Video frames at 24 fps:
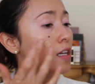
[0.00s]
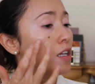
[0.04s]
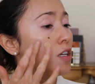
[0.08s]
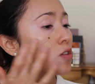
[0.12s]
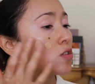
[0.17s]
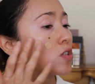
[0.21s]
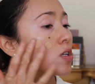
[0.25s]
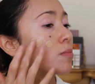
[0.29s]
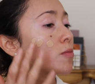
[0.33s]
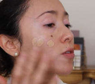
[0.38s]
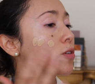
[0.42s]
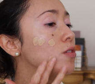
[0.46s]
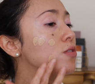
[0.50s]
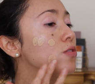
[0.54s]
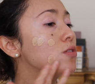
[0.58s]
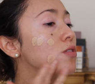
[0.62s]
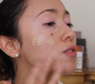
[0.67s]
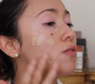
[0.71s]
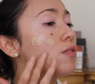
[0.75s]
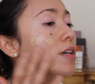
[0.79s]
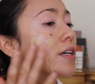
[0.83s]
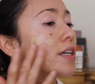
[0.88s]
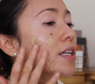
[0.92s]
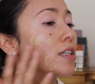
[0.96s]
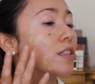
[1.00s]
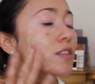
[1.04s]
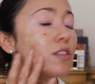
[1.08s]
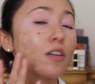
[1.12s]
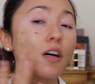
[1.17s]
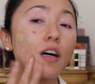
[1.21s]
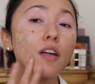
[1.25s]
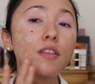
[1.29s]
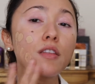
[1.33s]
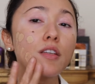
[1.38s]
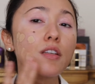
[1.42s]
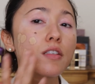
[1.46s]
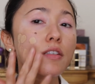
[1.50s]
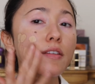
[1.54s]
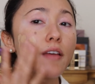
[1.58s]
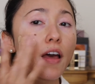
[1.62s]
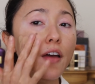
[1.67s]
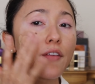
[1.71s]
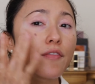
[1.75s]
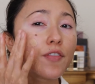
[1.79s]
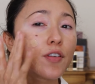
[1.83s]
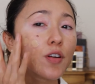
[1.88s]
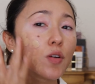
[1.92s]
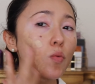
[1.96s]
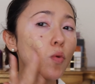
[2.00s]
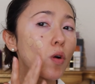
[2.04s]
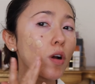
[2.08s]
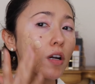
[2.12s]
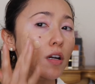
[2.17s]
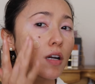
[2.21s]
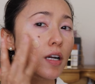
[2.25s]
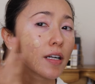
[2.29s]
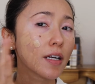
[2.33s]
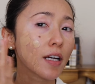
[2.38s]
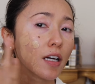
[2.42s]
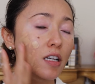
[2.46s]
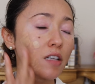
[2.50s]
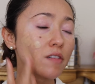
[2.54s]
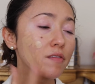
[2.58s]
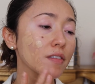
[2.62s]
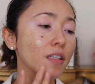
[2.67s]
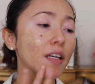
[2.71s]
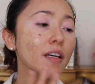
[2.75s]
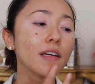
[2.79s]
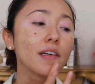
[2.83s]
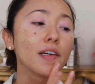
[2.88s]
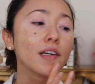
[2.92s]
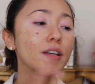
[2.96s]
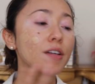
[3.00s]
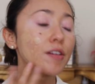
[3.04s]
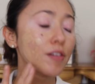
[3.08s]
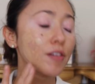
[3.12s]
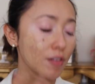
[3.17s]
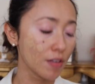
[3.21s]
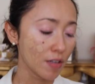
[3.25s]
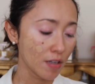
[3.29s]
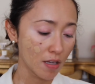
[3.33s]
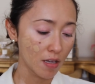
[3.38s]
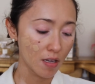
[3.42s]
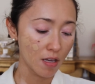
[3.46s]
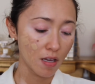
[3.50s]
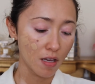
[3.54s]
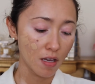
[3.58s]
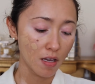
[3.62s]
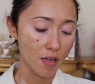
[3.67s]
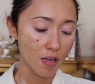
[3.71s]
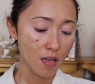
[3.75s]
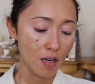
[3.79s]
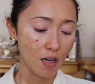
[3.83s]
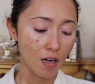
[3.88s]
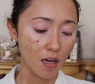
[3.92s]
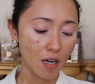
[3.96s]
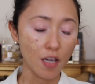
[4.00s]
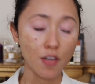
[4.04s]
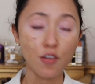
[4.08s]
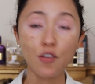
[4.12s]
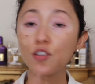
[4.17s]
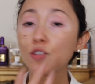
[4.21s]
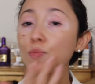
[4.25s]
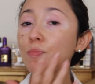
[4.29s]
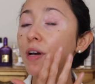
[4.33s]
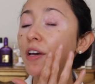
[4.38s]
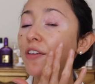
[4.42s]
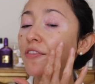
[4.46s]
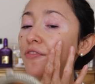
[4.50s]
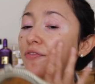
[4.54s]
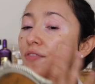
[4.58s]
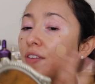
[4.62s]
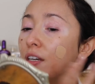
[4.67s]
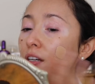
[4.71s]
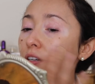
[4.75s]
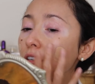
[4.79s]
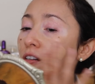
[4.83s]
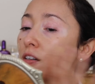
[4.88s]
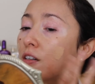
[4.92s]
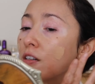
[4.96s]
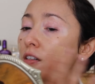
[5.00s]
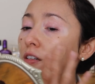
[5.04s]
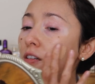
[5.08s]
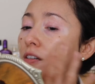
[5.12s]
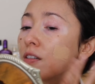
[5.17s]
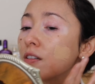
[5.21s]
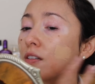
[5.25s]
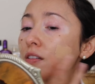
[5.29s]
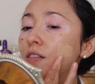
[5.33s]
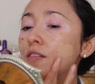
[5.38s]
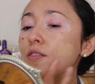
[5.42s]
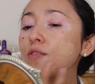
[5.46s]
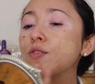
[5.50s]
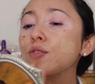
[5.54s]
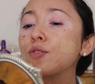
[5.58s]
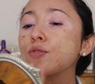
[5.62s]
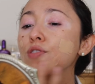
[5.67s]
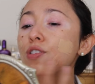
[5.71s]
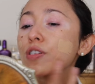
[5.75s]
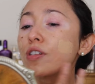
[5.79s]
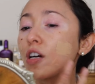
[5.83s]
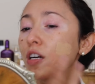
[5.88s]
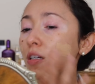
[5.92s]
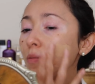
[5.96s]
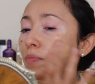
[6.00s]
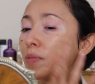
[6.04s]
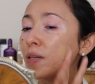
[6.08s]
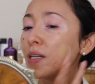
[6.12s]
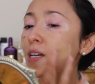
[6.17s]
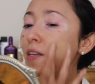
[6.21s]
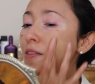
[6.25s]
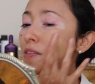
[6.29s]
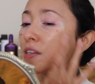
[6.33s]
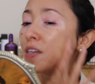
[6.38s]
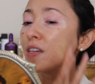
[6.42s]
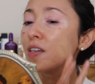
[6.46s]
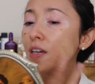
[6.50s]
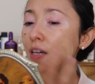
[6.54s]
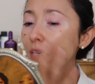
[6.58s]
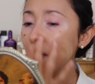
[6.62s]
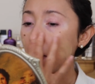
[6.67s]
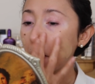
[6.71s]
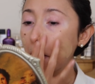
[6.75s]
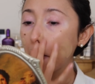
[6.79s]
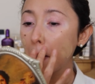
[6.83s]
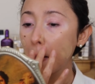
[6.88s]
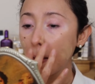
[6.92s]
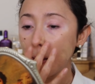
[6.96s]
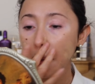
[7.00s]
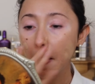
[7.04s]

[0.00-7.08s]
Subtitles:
So I'm going to go ahead and dot this everywhere and kind of like use my finger to start blending in.